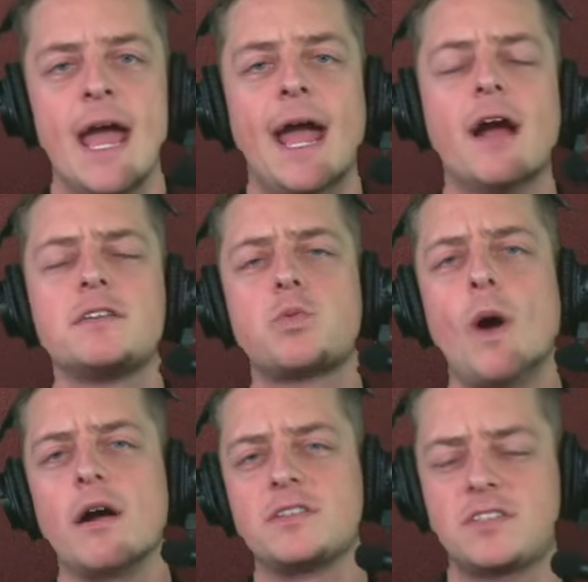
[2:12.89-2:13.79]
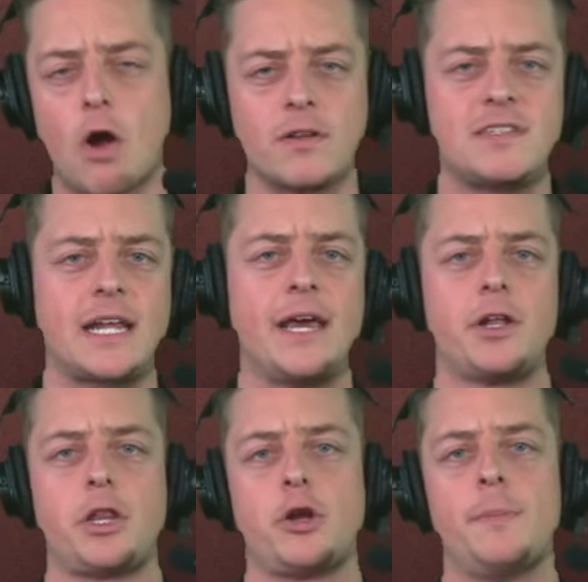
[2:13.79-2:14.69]
Here's where it starts to get
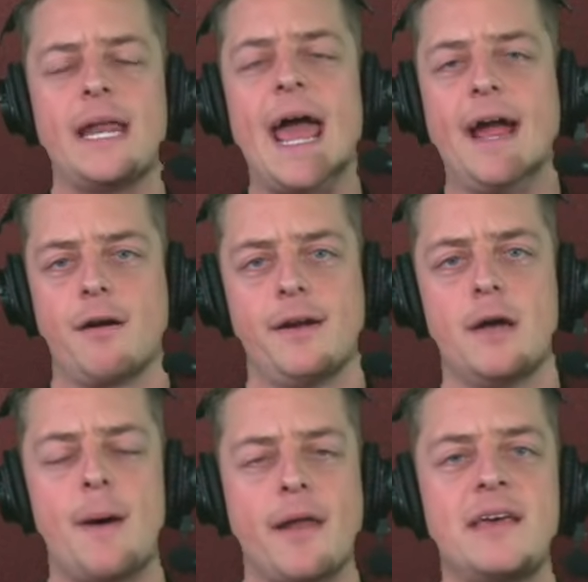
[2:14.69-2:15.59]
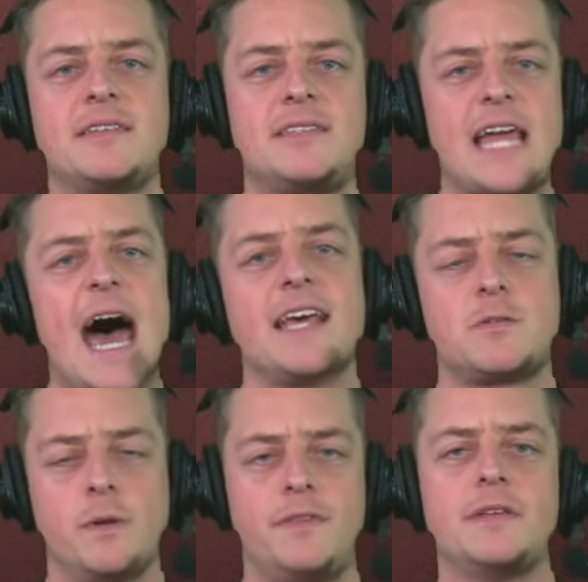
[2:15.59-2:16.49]
a little bit hairy about his
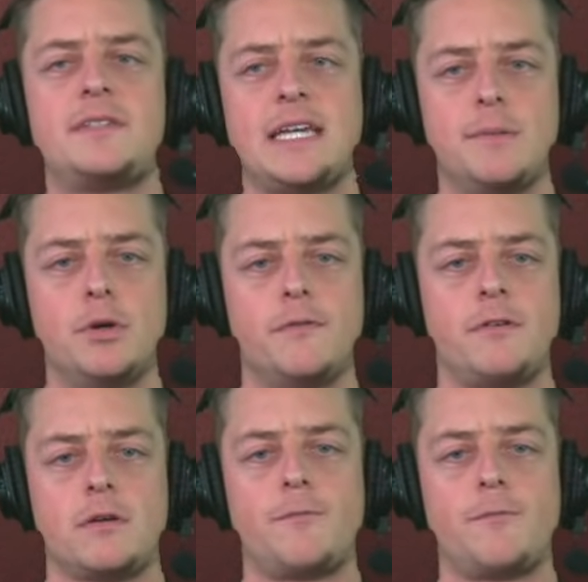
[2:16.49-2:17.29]
status with this team moving